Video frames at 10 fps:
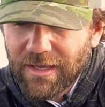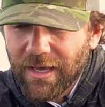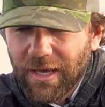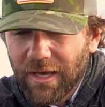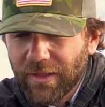
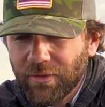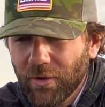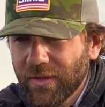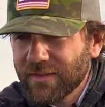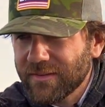I
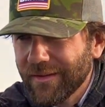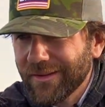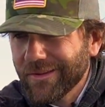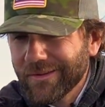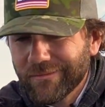throw this
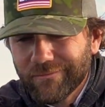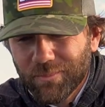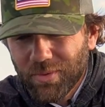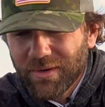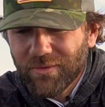on
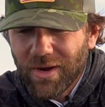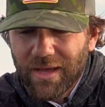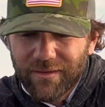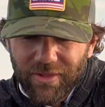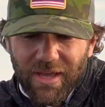pretty
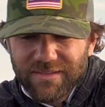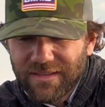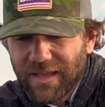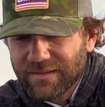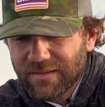variety of line
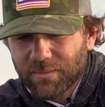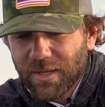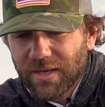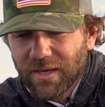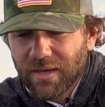sizes,
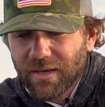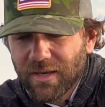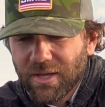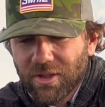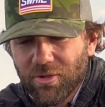but
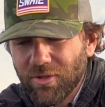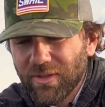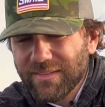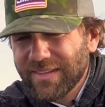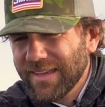
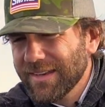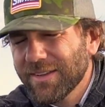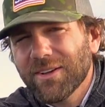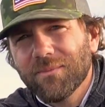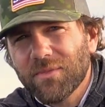usually 10
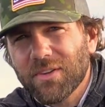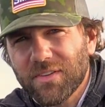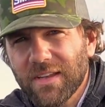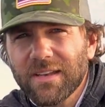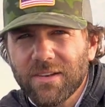
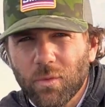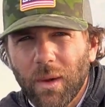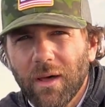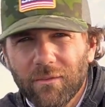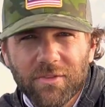to
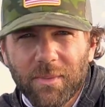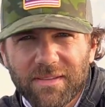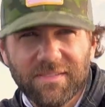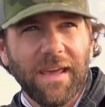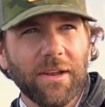12 is my
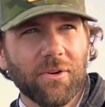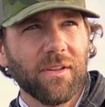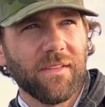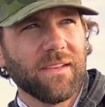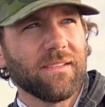standard.
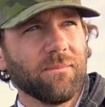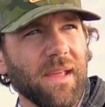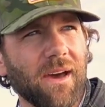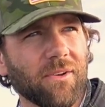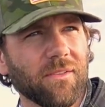Unless I'm
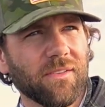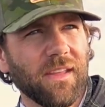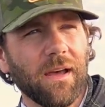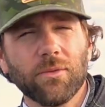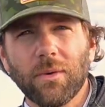down in the
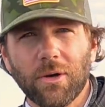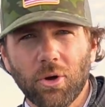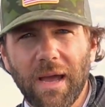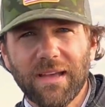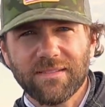south around
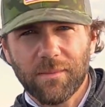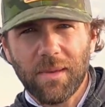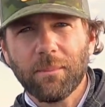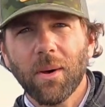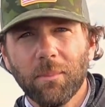grass, I
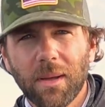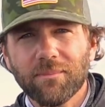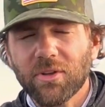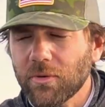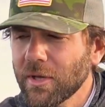may bump
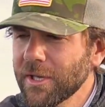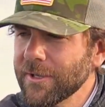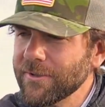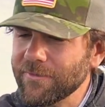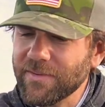up to
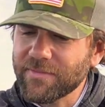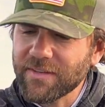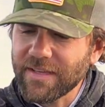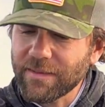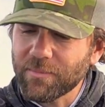
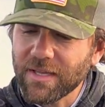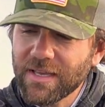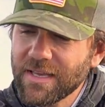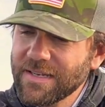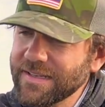15, but
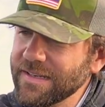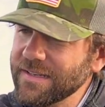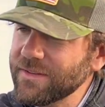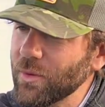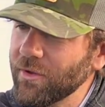10
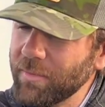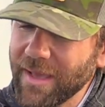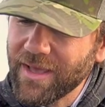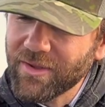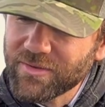to 12
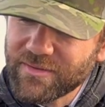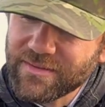pound